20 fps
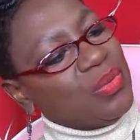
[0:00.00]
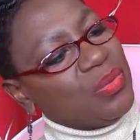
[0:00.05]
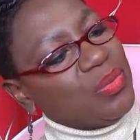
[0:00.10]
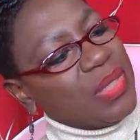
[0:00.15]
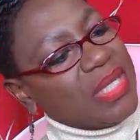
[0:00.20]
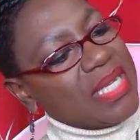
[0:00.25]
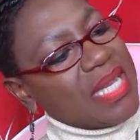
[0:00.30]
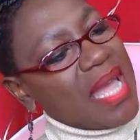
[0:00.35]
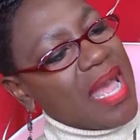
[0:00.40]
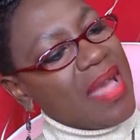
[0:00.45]

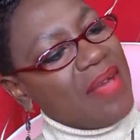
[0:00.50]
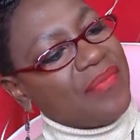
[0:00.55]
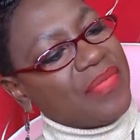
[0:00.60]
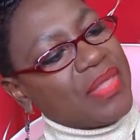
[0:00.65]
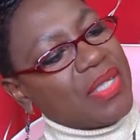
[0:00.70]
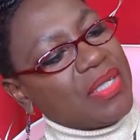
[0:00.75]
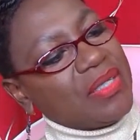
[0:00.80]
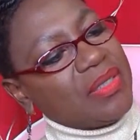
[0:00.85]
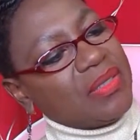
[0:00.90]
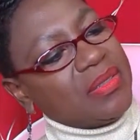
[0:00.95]
we have
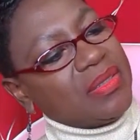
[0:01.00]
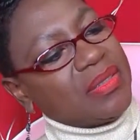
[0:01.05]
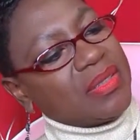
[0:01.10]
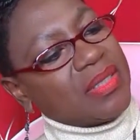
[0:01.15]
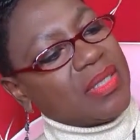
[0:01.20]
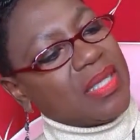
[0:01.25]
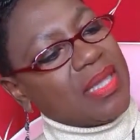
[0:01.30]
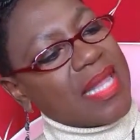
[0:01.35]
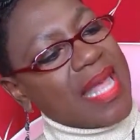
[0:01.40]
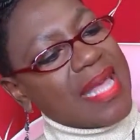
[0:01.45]
the
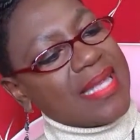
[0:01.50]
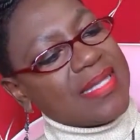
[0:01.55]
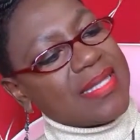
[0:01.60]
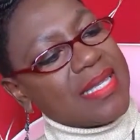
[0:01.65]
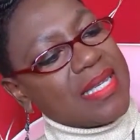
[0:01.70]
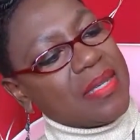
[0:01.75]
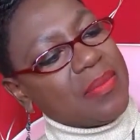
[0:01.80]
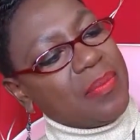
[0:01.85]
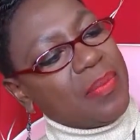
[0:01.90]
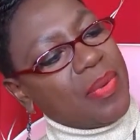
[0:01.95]

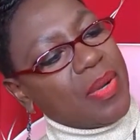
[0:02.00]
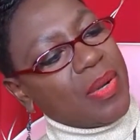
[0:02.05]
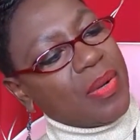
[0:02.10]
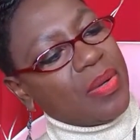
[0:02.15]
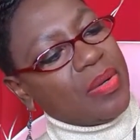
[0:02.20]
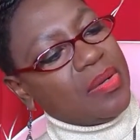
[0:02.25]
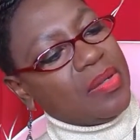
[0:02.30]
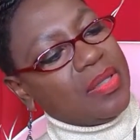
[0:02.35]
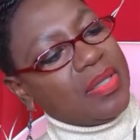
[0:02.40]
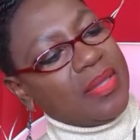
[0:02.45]
classic
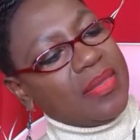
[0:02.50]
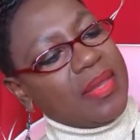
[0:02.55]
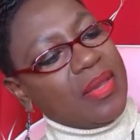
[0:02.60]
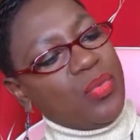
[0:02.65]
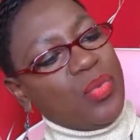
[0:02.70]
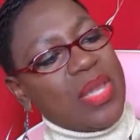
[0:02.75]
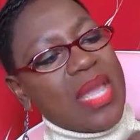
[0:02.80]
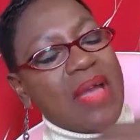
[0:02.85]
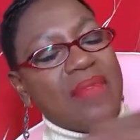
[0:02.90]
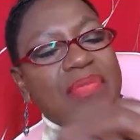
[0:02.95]
pearl and
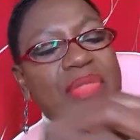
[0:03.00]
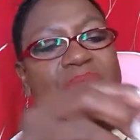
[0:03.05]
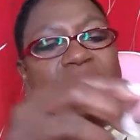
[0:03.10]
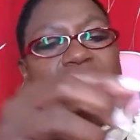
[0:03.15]
then we have